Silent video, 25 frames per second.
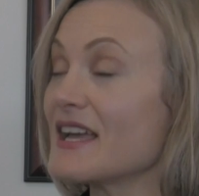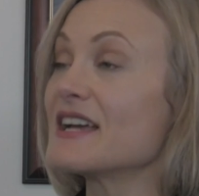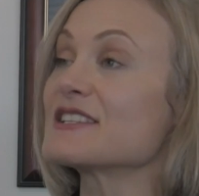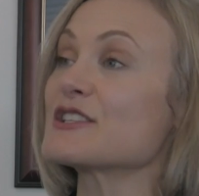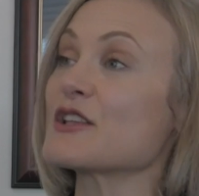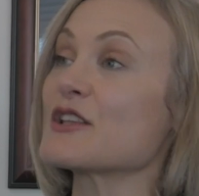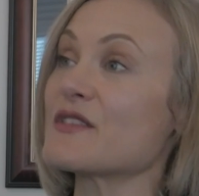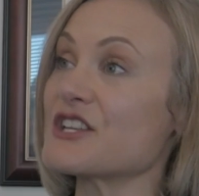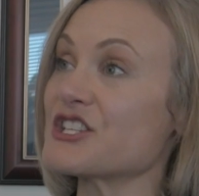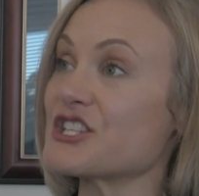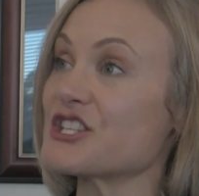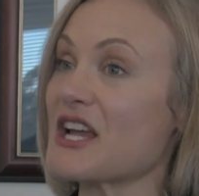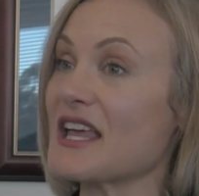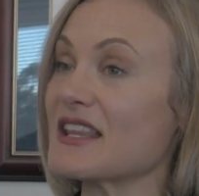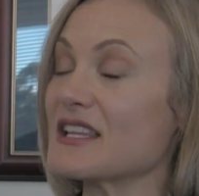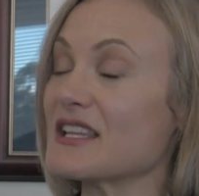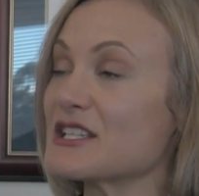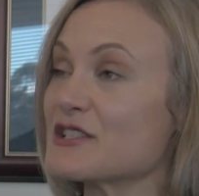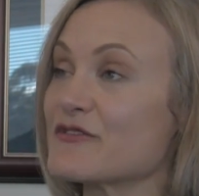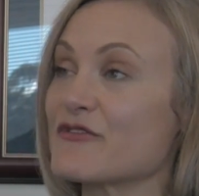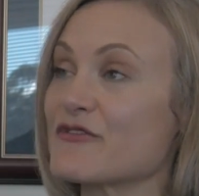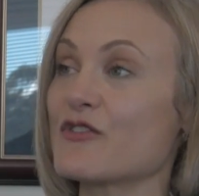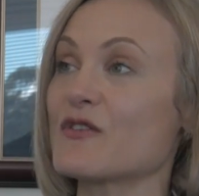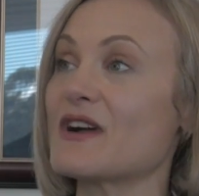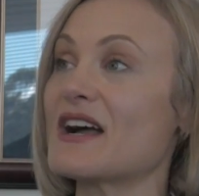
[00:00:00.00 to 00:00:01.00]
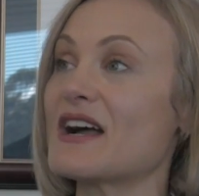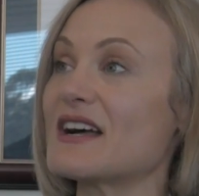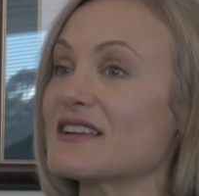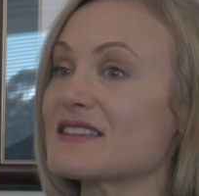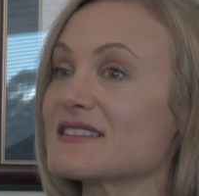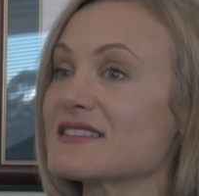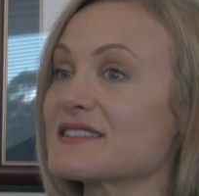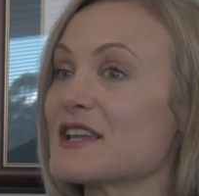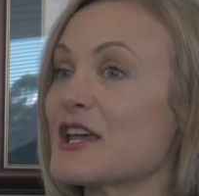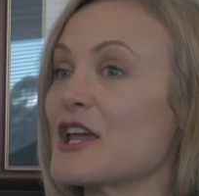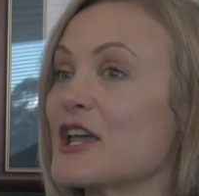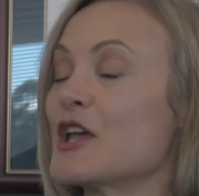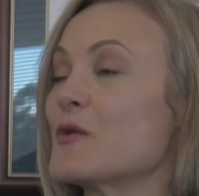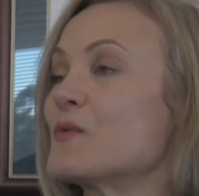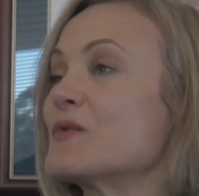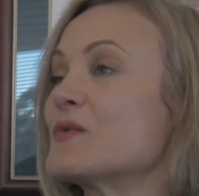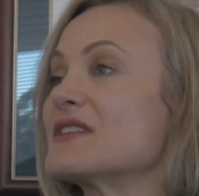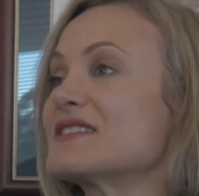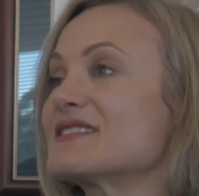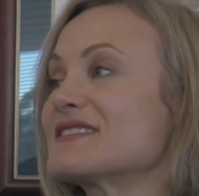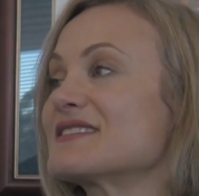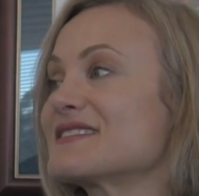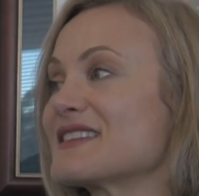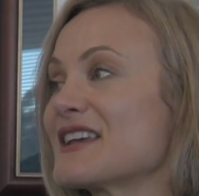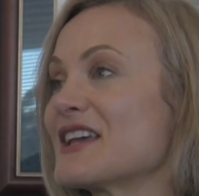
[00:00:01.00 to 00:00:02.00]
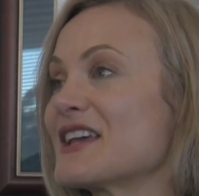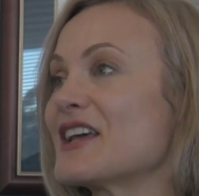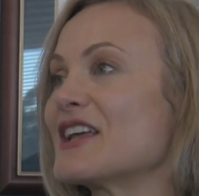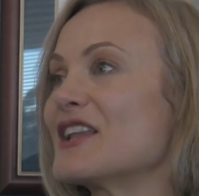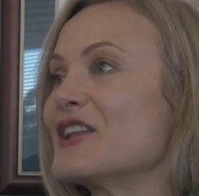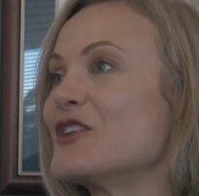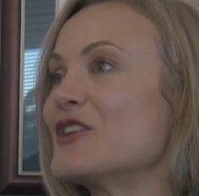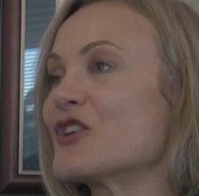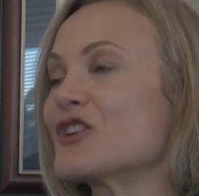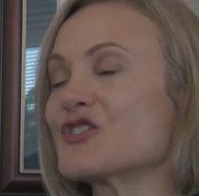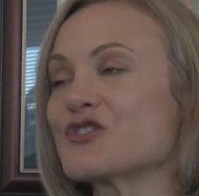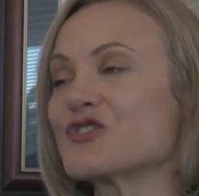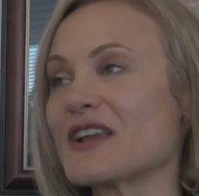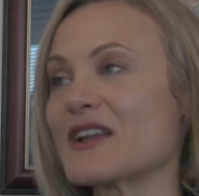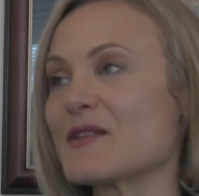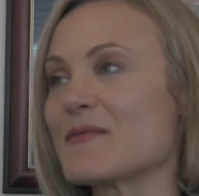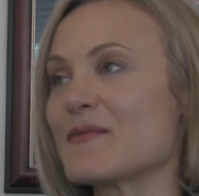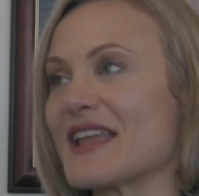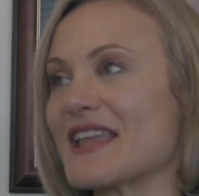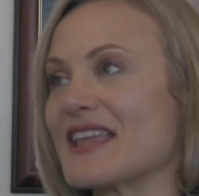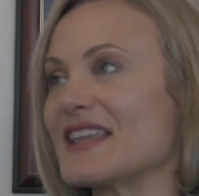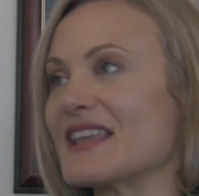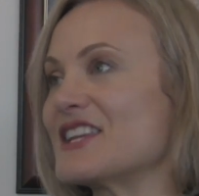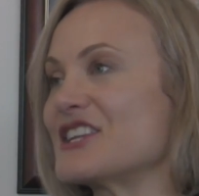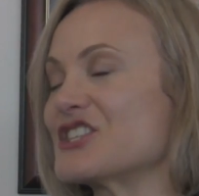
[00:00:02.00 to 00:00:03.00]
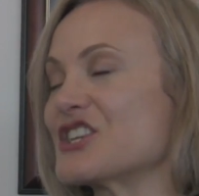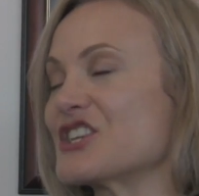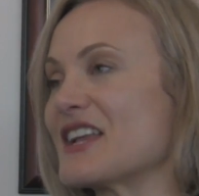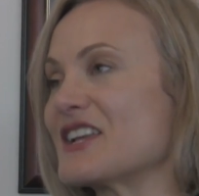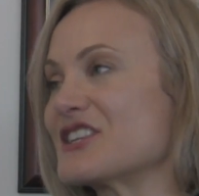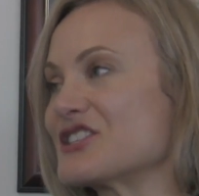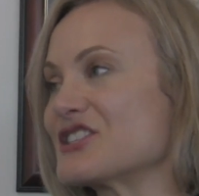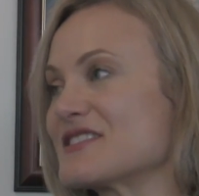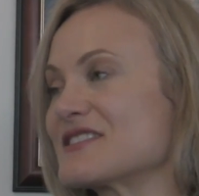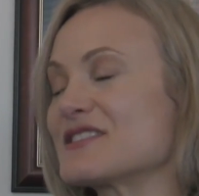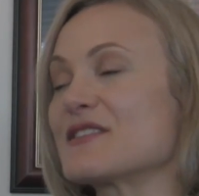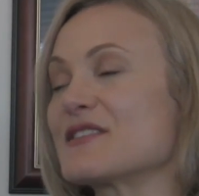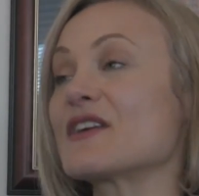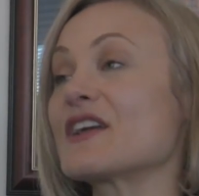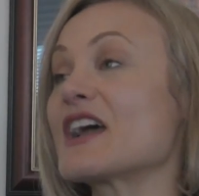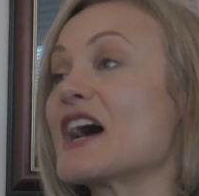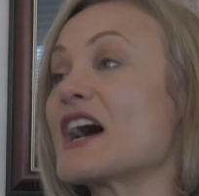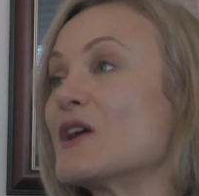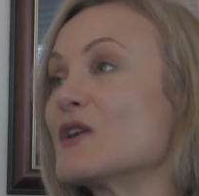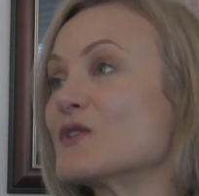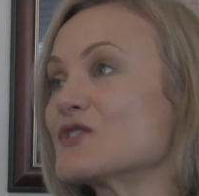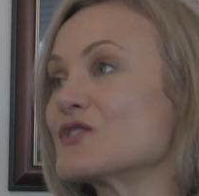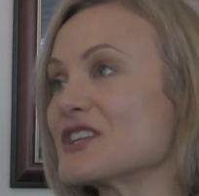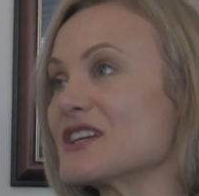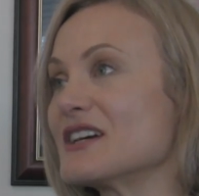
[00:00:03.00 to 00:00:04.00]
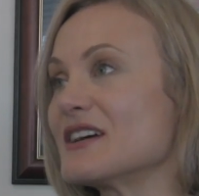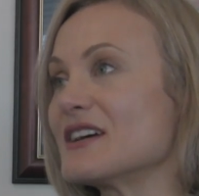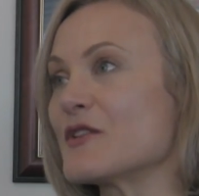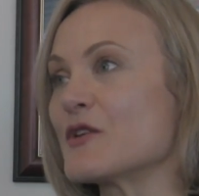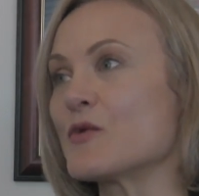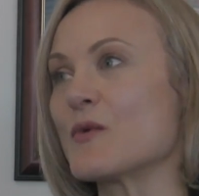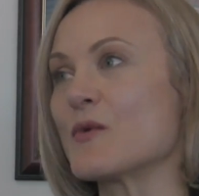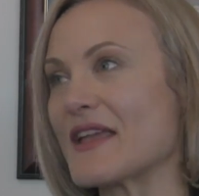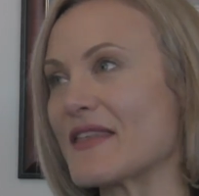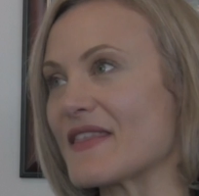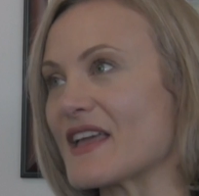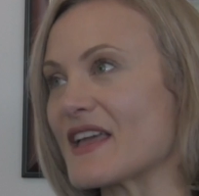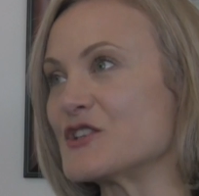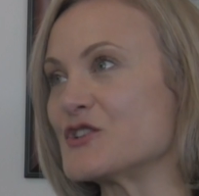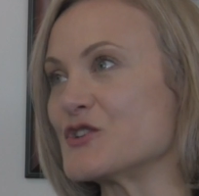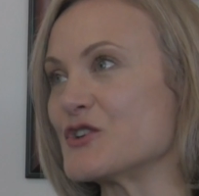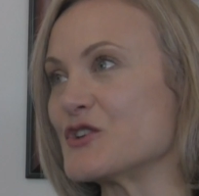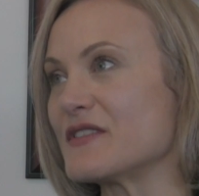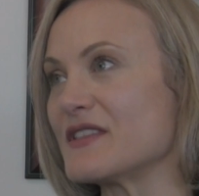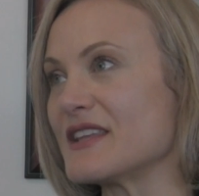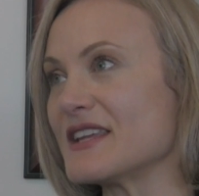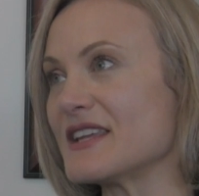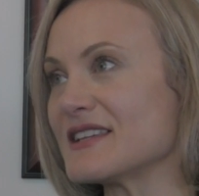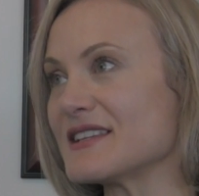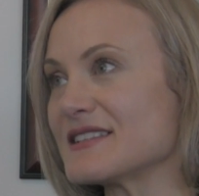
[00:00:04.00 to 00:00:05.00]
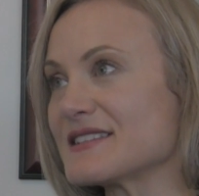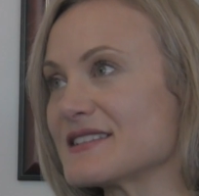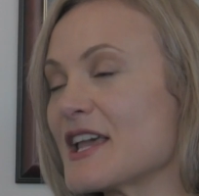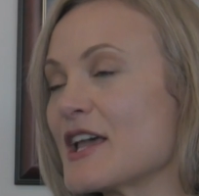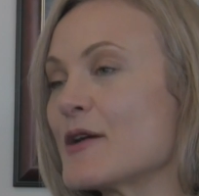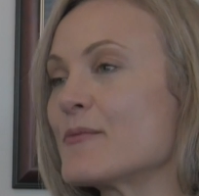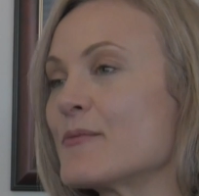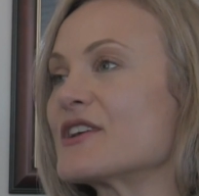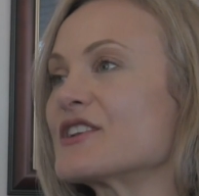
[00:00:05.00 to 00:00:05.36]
So the challenge for us was not trying to make any changes to the culture and the way they do things,